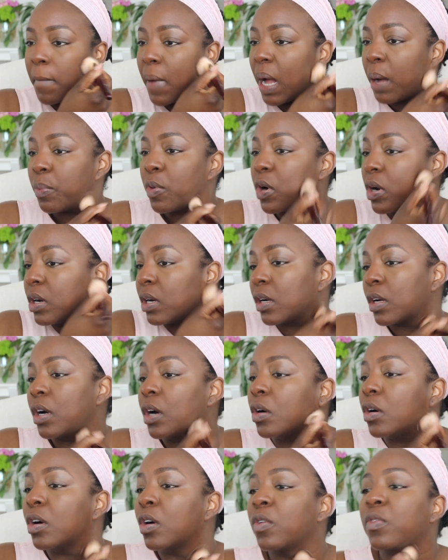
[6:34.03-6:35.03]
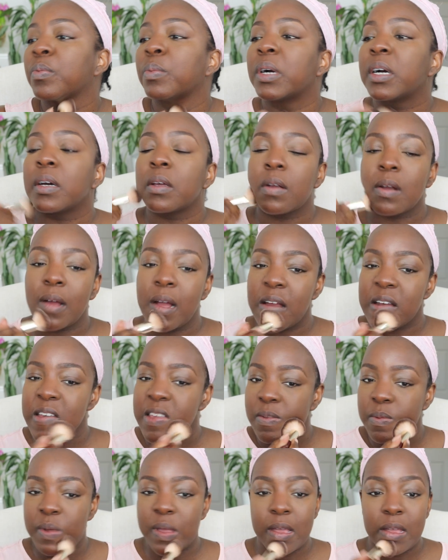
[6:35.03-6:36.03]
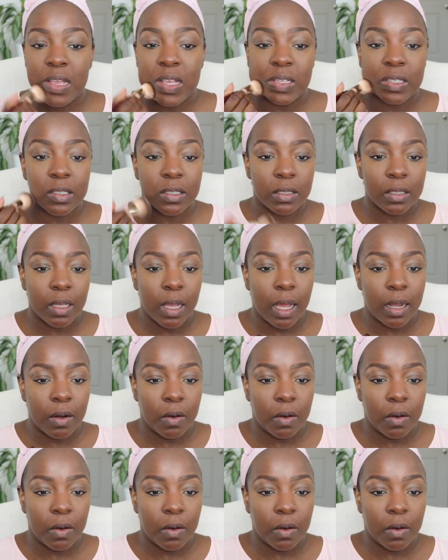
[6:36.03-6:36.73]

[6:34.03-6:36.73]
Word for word: I'm going to go over my under eye just because I